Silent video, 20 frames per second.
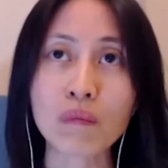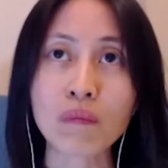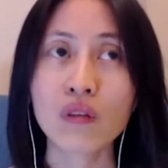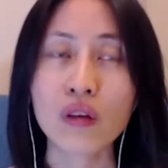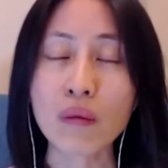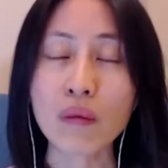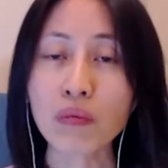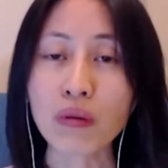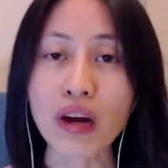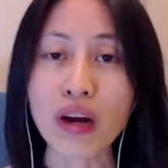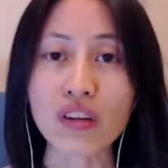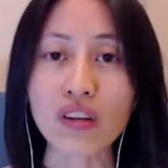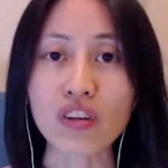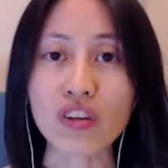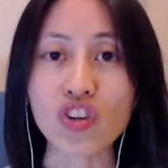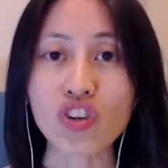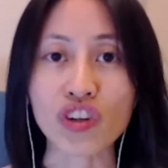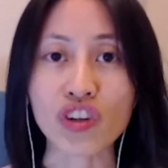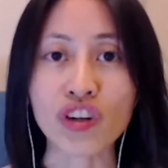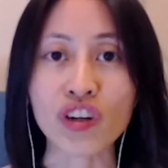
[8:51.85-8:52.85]
some
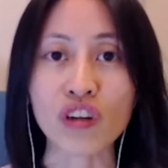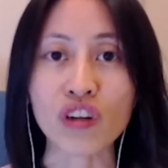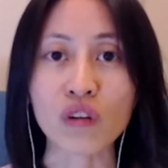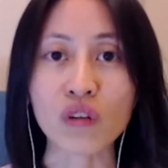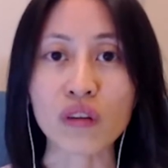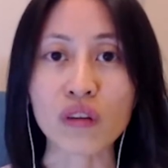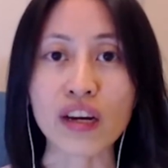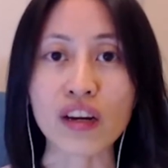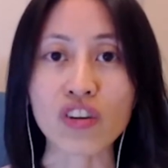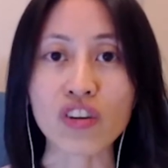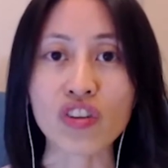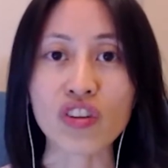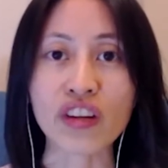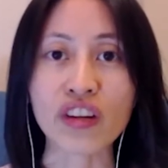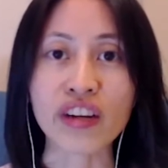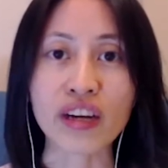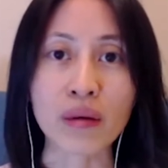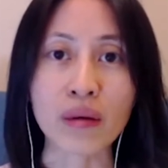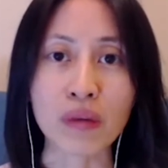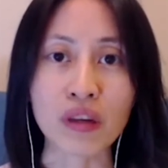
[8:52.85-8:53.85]
practitioners actually
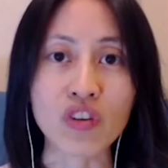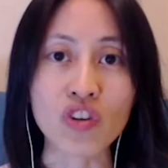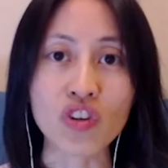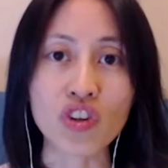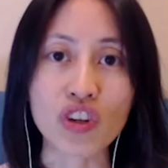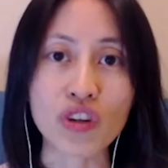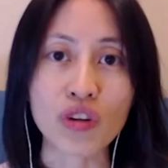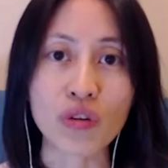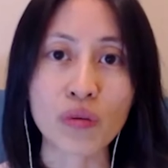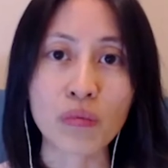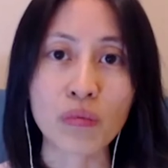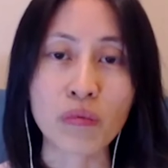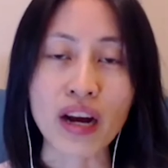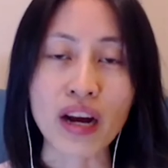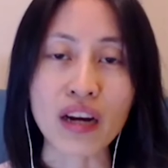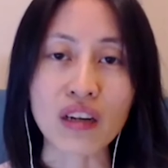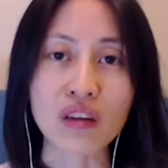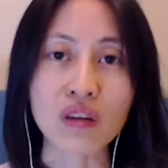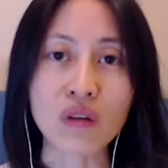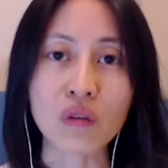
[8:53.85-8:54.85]
come into
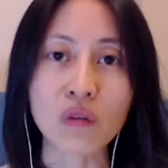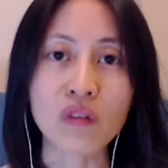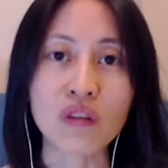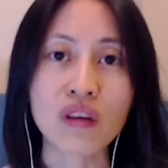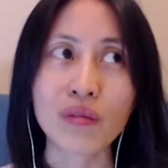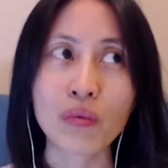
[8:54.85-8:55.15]
practice